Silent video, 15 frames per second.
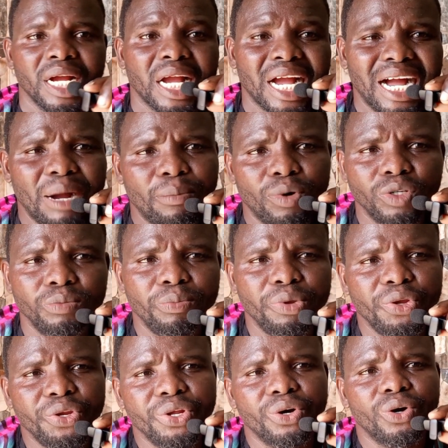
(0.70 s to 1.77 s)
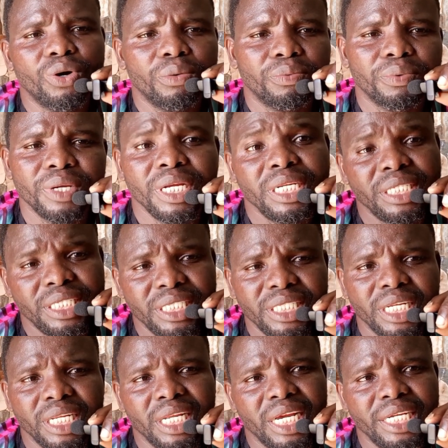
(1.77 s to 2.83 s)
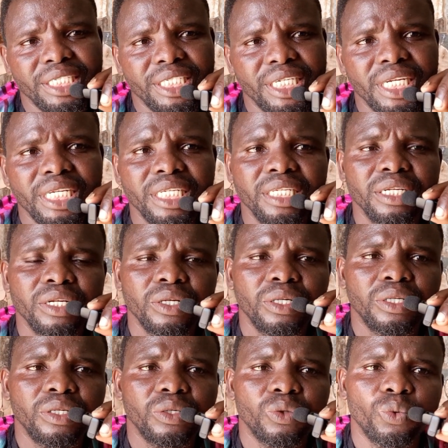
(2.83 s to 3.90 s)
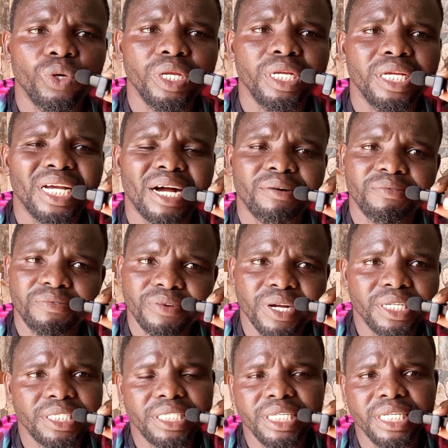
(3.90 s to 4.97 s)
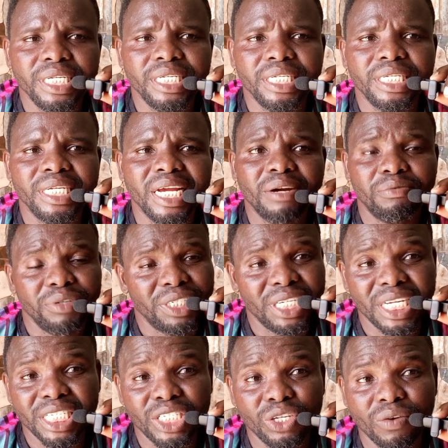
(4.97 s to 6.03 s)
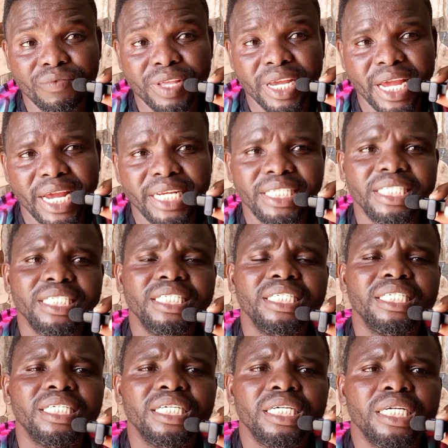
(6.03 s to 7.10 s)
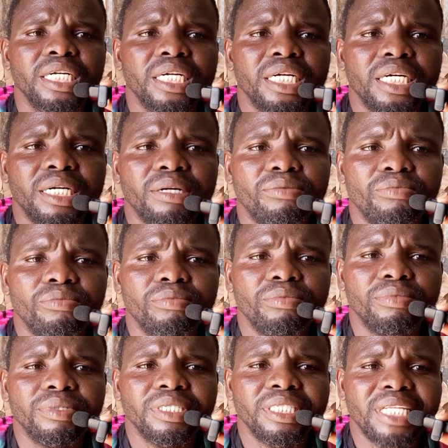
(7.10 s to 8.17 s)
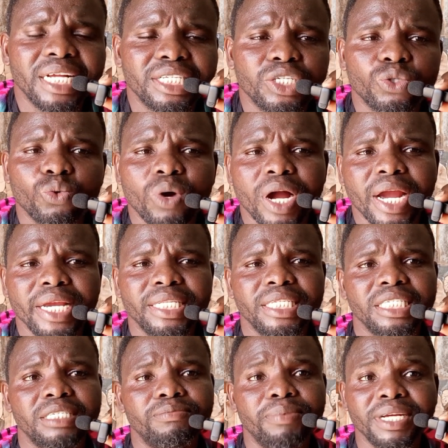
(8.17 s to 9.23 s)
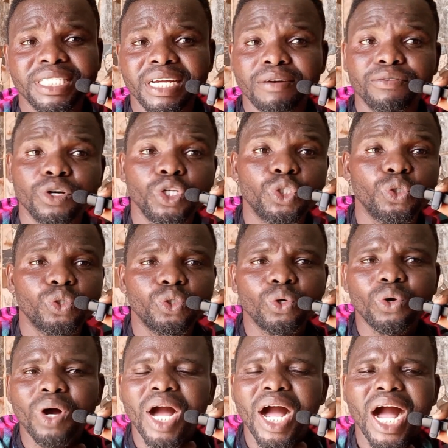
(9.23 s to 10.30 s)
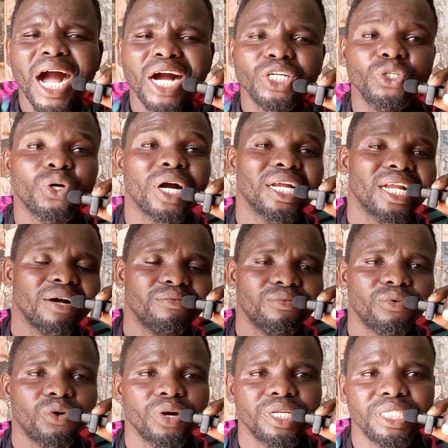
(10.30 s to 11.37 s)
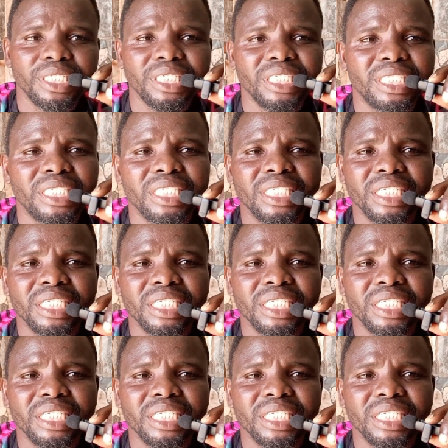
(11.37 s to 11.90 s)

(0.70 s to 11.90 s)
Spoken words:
Carbon buildup in diesel engine will affect the efficiency of the engine. That is why it is better for you to know how you can avoid it,